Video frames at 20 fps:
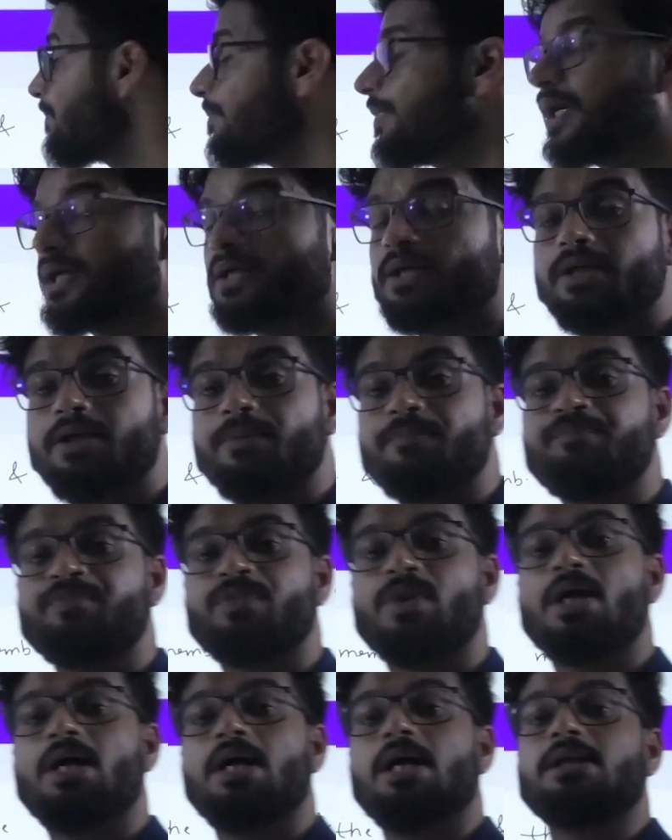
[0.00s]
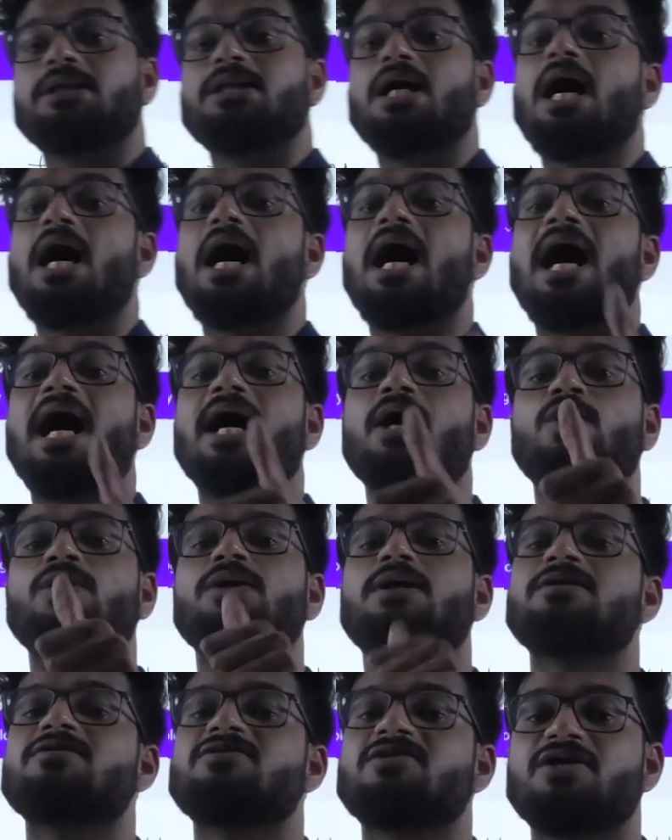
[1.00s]
But the
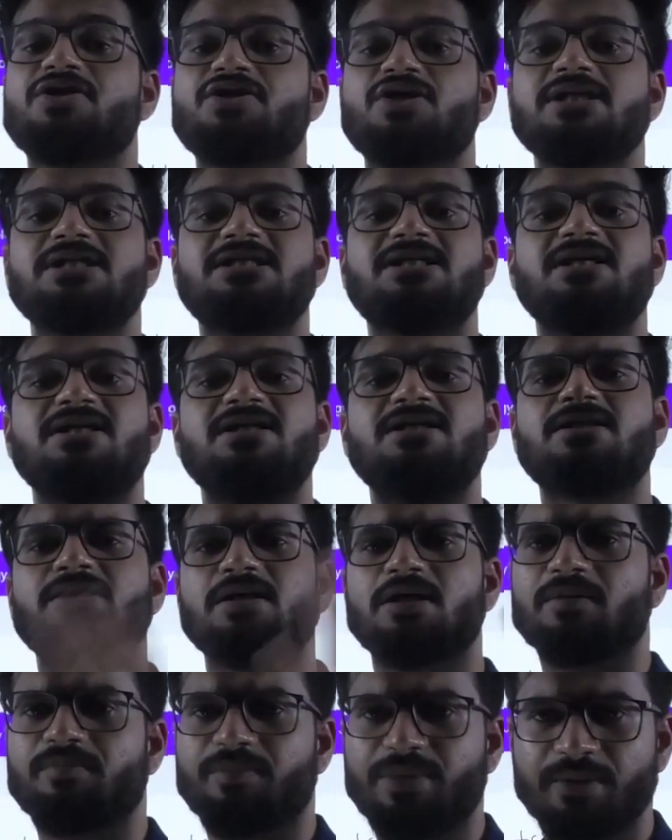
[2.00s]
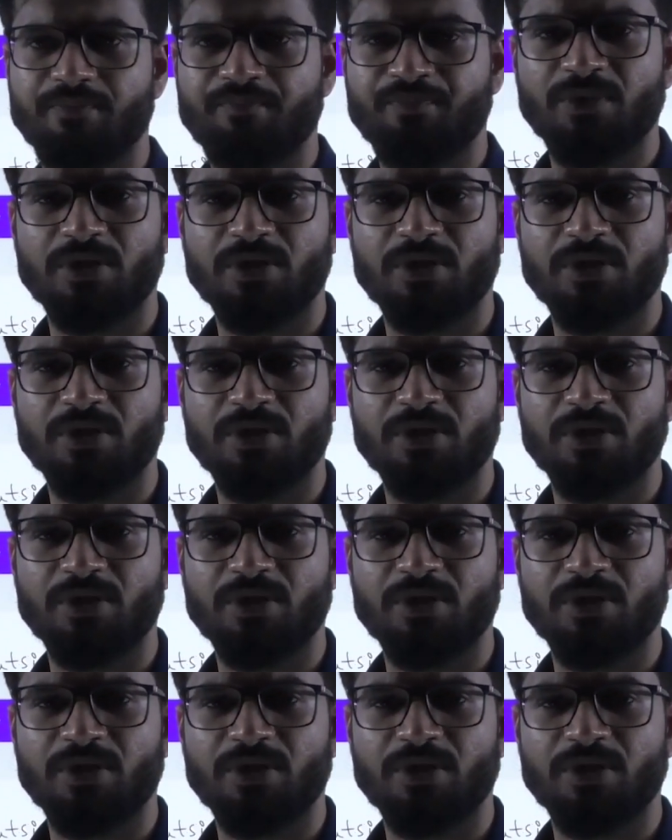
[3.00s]
ion concentration is disturbed.